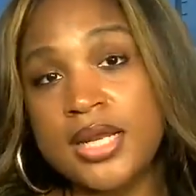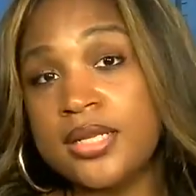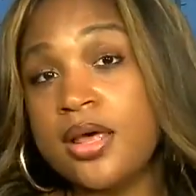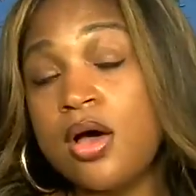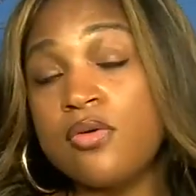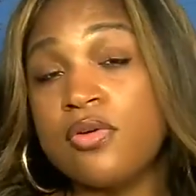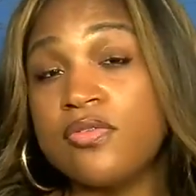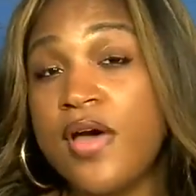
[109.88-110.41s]

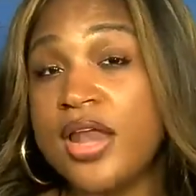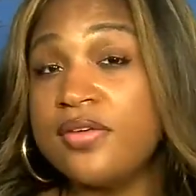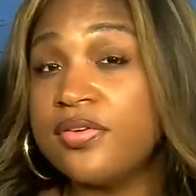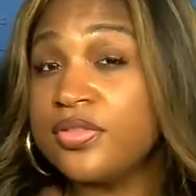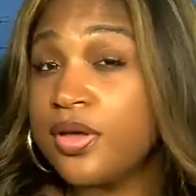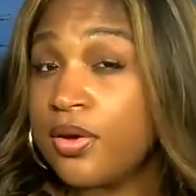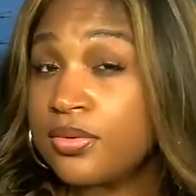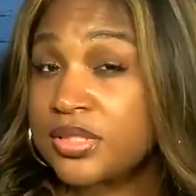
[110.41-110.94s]
along providing
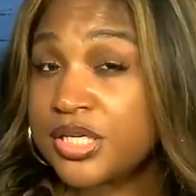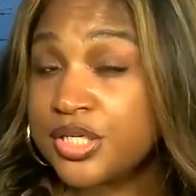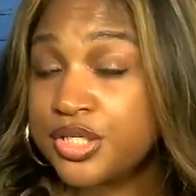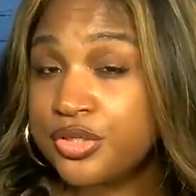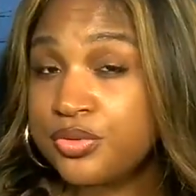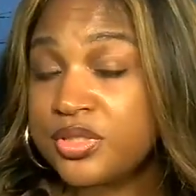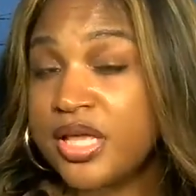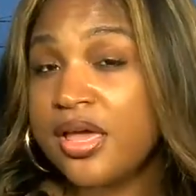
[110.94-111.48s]
for those
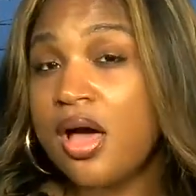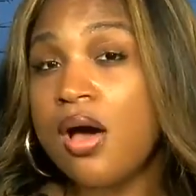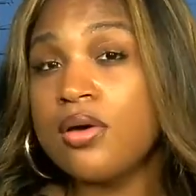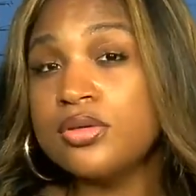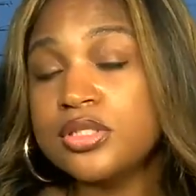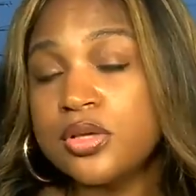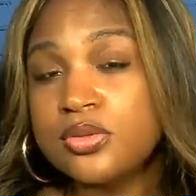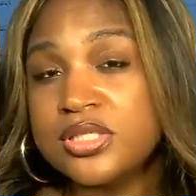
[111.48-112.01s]
issues. They
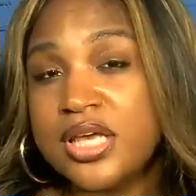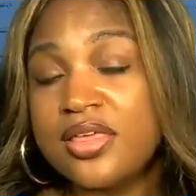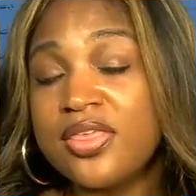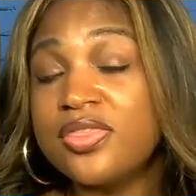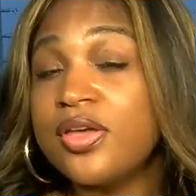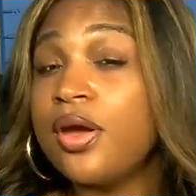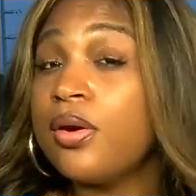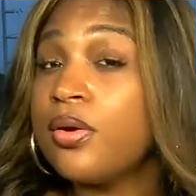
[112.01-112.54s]
also say
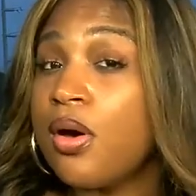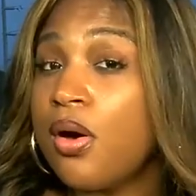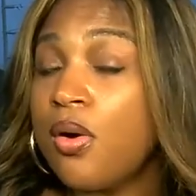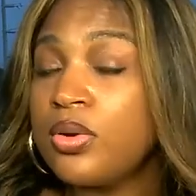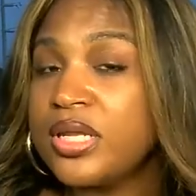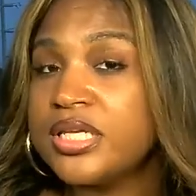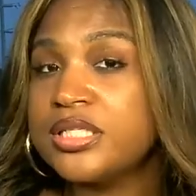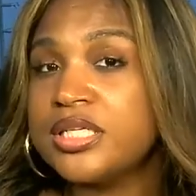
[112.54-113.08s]
that their
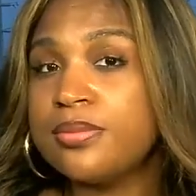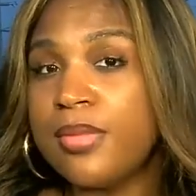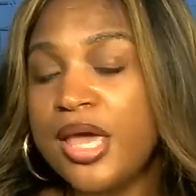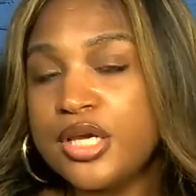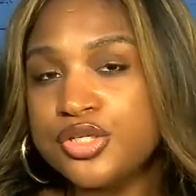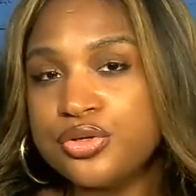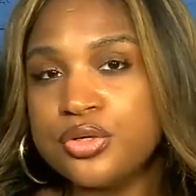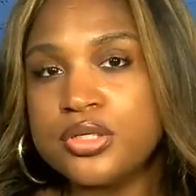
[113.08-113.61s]
goal is to
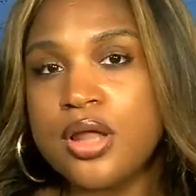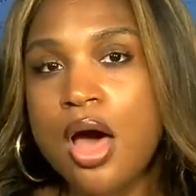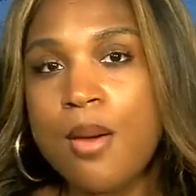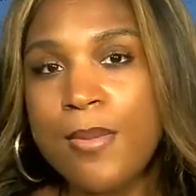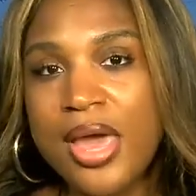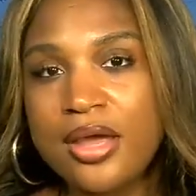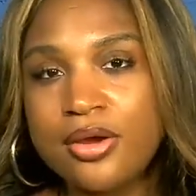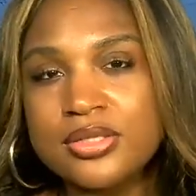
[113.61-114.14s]
make sure
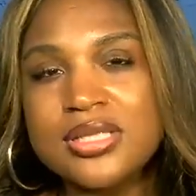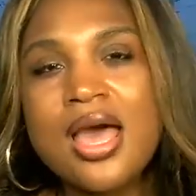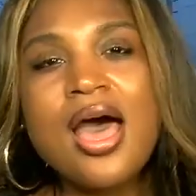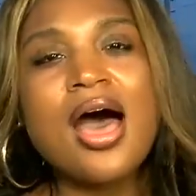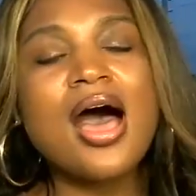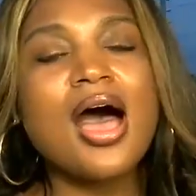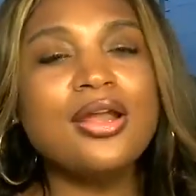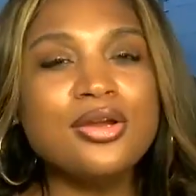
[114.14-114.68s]
lawmakers
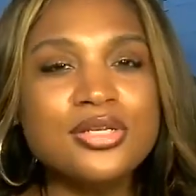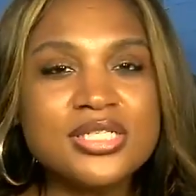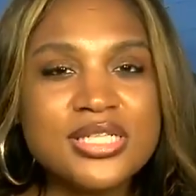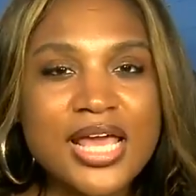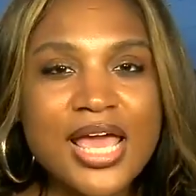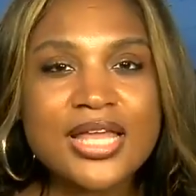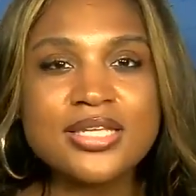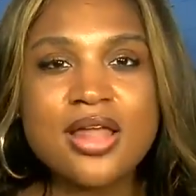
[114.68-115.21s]

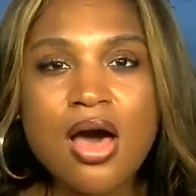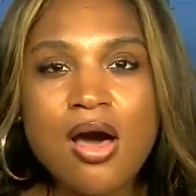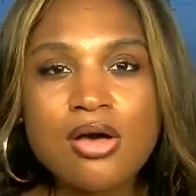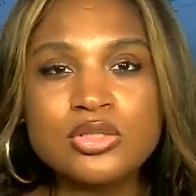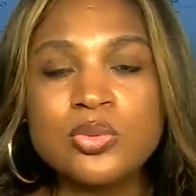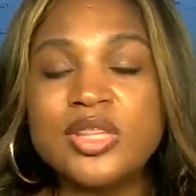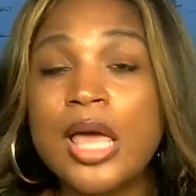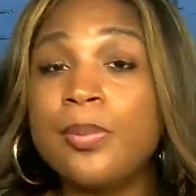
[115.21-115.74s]
understand
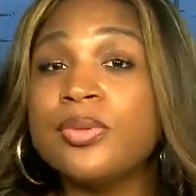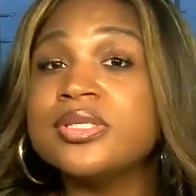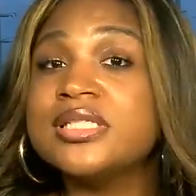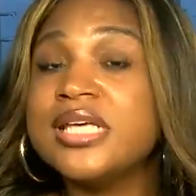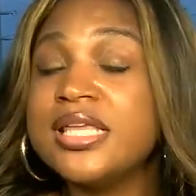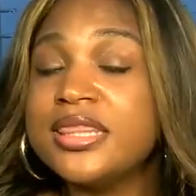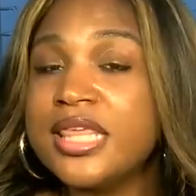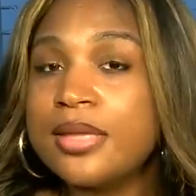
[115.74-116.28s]
laws when they
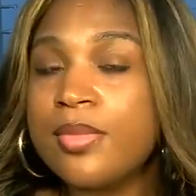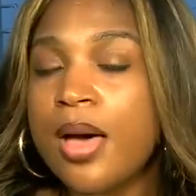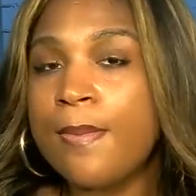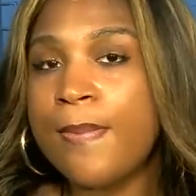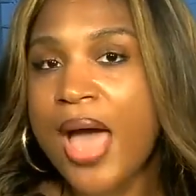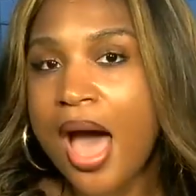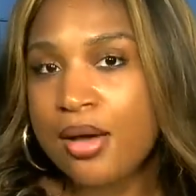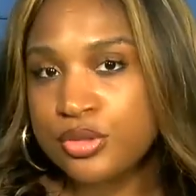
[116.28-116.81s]
present them
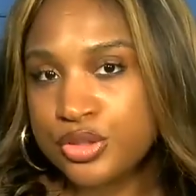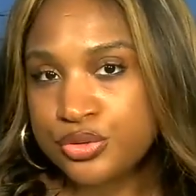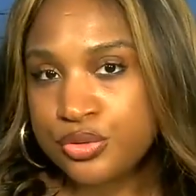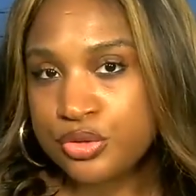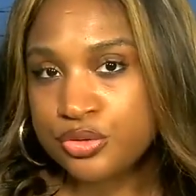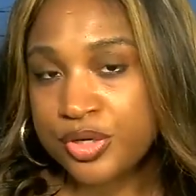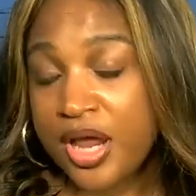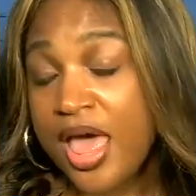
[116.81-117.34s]
about
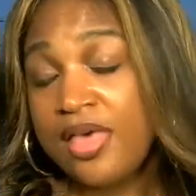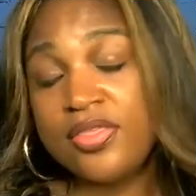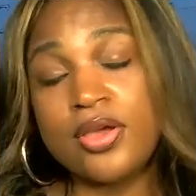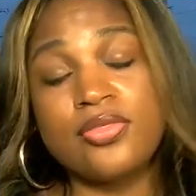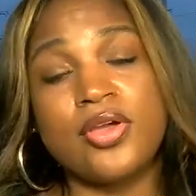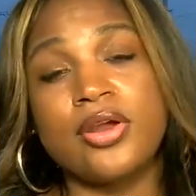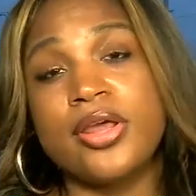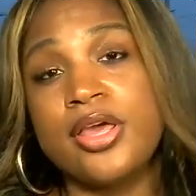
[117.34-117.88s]
children.
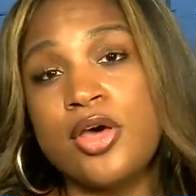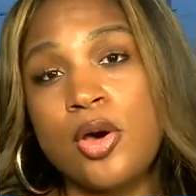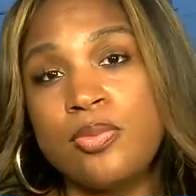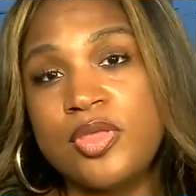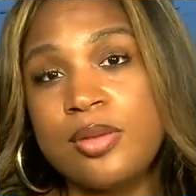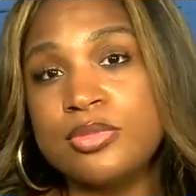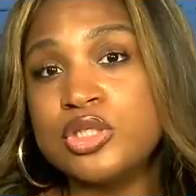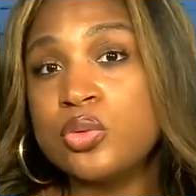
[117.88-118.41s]
They're there to
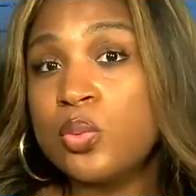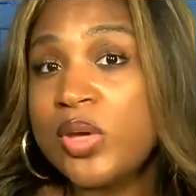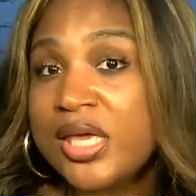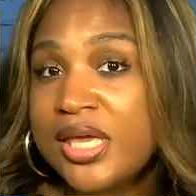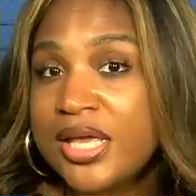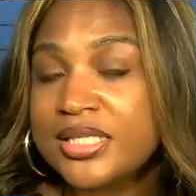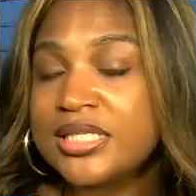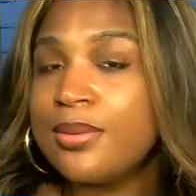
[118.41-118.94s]
help them
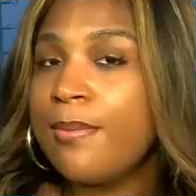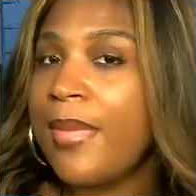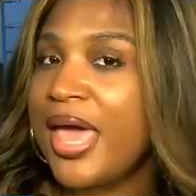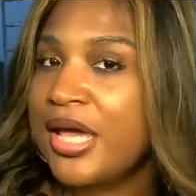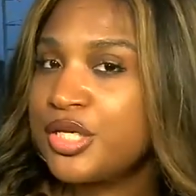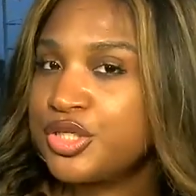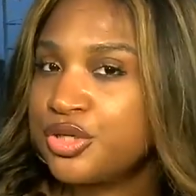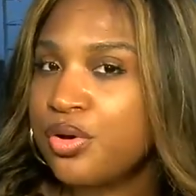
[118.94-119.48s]
tweak it to
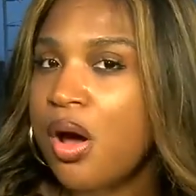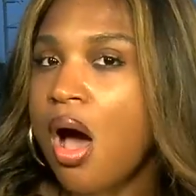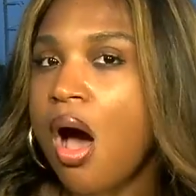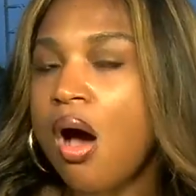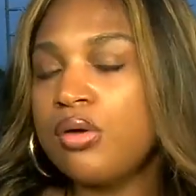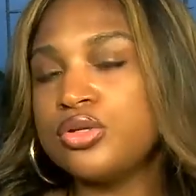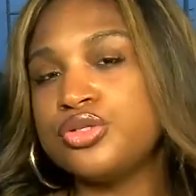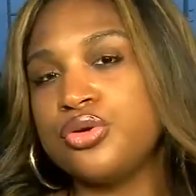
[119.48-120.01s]
make sure
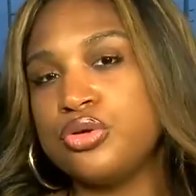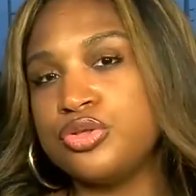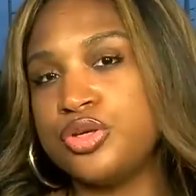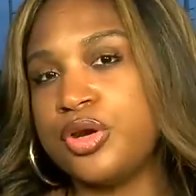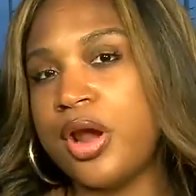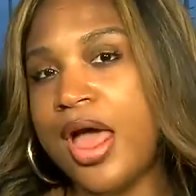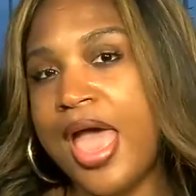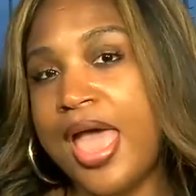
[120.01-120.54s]
all children
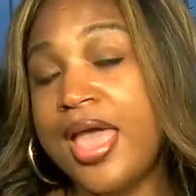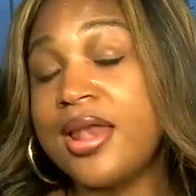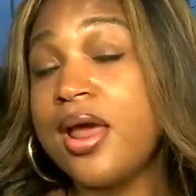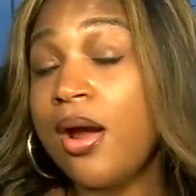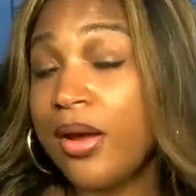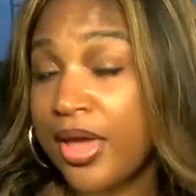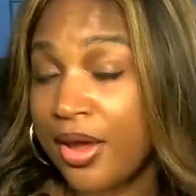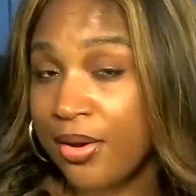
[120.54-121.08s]
in our, in
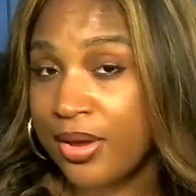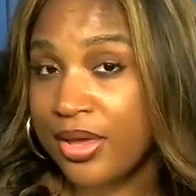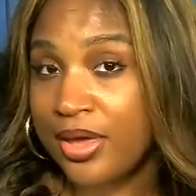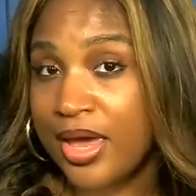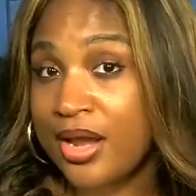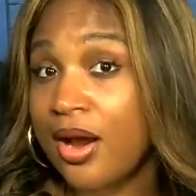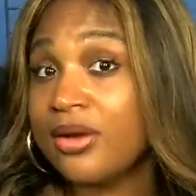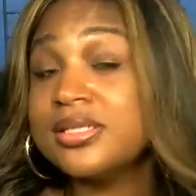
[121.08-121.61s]
our
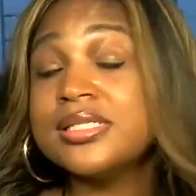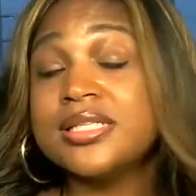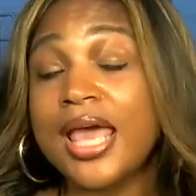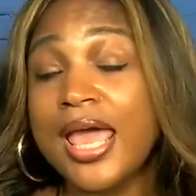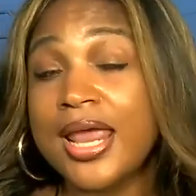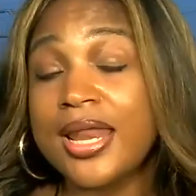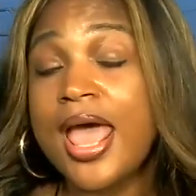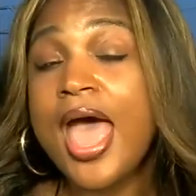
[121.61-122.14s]
area, in our
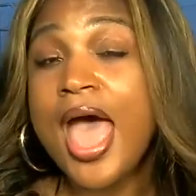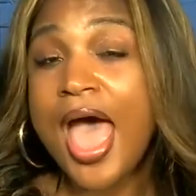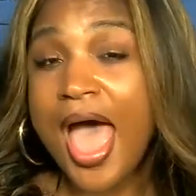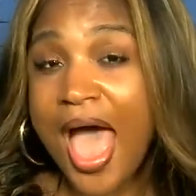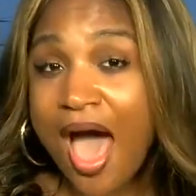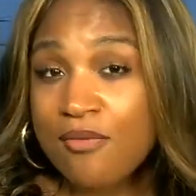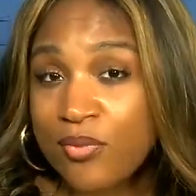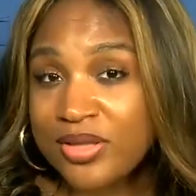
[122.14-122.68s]
state, have